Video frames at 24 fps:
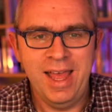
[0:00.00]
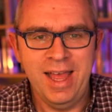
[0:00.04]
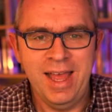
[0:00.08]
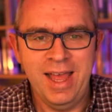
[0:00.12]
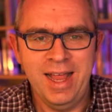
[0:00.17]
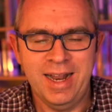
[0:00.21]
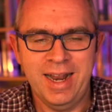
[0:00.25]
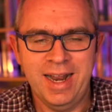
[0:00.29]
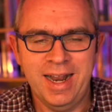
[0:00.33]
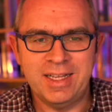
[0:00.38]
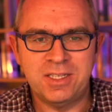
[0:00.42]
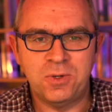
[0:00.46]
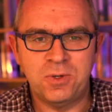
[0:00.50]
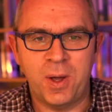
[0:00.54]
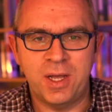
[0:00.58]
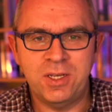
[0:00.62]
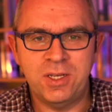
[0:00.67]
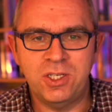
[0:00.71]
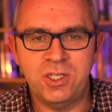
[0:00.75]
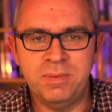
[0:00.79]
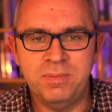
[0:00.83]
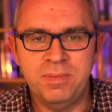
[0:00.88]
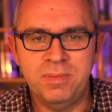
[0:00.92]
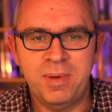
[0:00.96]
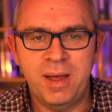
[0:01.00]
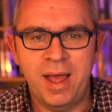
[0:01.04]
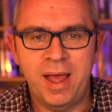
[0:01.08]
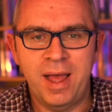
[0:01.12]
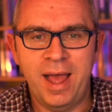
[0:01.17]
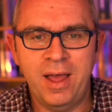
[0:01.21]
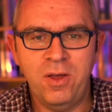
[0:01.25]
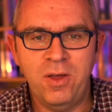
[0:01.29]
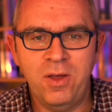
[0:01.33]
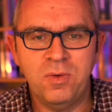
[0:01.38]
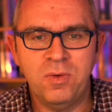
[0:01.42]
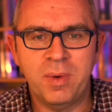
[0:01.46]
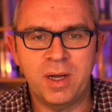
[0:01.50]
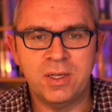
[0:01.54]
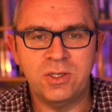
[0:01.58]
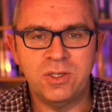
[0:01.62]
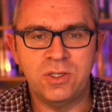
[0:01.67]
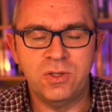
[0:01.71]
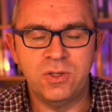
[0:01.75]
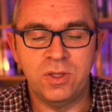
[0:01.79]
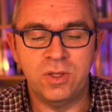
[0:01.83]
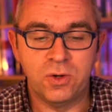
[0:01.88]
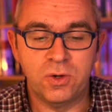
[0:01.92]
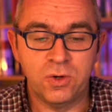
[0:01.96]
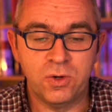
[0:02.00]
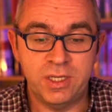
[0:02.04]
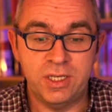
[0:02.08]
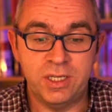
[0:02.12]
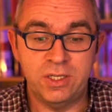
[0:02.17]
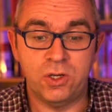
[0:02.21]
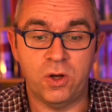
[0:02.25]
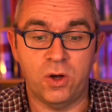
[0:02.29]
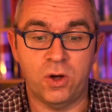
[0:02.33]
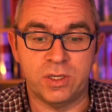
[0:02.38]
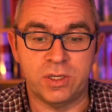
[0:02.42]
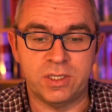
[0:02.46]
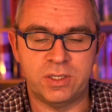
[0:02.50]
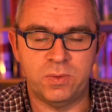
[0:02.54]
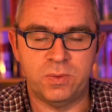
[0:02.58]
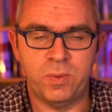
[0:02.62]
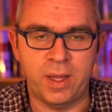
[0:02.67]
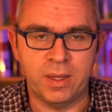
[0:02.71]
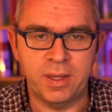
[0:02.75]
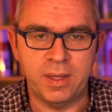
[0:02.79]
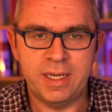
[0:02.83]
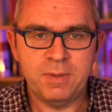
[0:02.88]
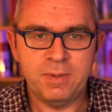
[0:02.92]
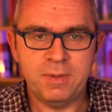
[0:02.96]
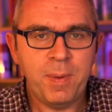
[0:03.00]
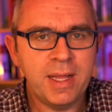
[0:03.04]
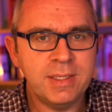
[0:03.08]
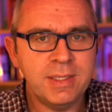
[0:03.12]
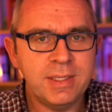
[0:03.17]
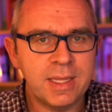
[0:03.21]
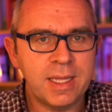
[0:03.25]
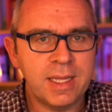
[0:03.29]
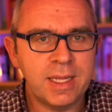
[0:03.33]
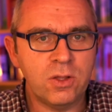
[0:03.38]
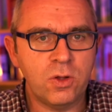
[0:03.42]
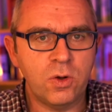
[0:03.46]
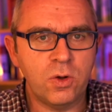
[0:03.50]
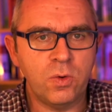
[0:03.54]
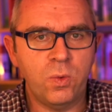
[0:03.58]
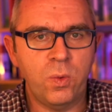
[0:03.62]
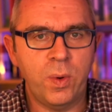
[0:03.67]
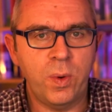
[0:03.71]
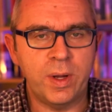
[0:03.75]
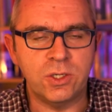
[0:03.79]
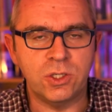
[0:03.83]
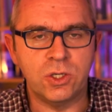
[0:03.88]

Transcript: Next question, how much do the courses cost? Well, it depends a little on which